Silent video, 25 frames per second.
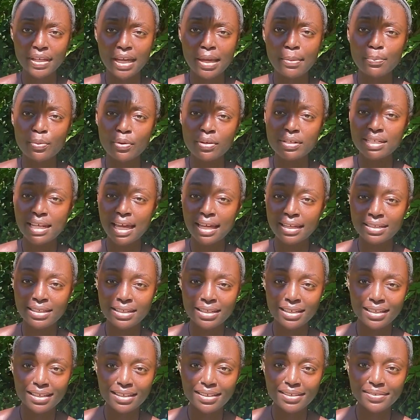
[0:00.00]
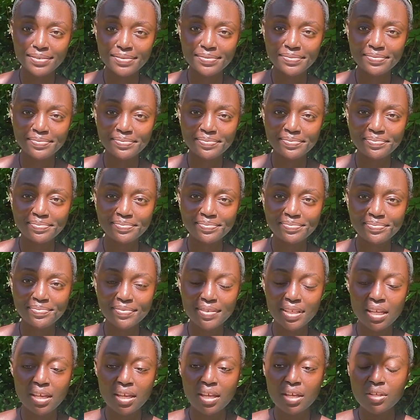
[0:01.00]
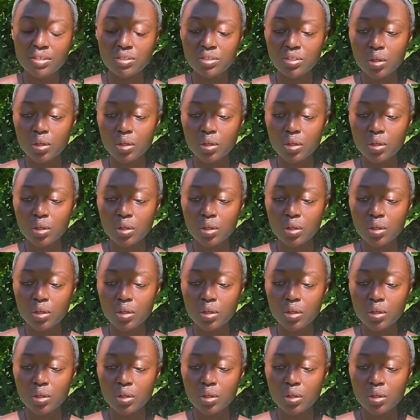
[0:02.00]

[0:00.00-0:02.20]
and protecting it.